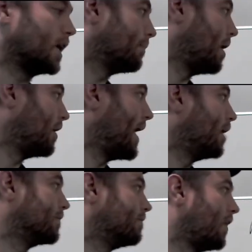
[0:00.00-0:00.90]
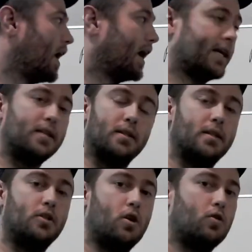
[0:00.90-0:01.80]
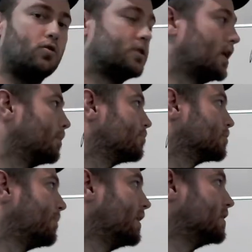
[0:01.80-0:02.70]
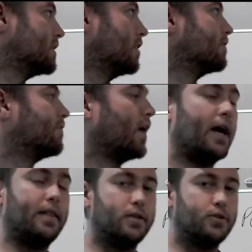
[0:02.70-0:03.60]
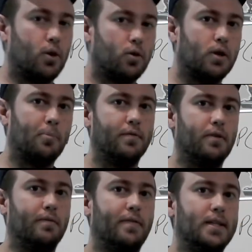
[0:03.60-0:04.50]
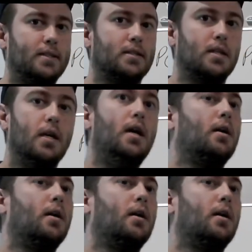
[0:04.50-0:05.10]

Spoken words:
about how to find the total sample space, how to find the total number of events,